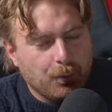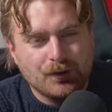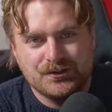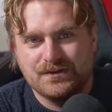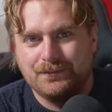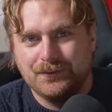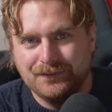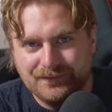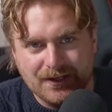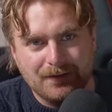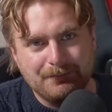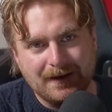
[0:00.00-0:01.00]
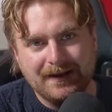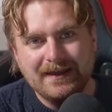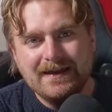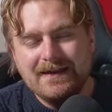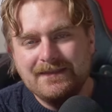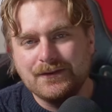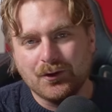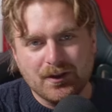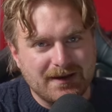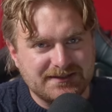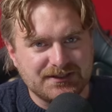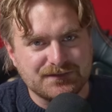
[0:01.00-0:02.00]
we'll watch the Putin video, but the
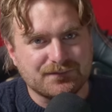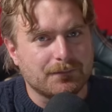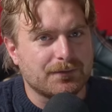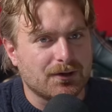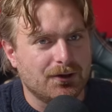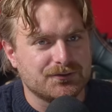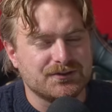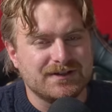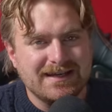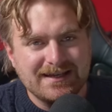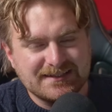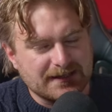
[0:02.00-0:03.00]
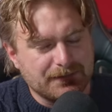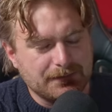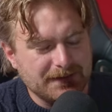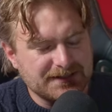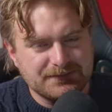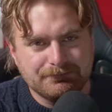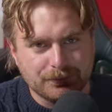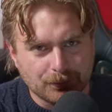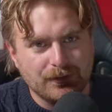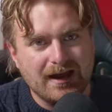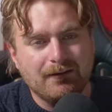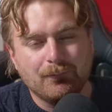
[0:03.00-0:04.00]
audio message from Prigozhin, some of the bits
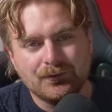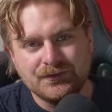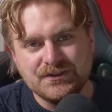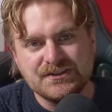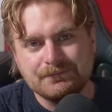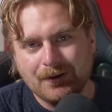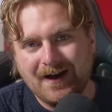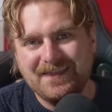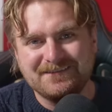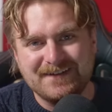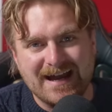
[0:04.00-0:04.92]
pulled out was, despite the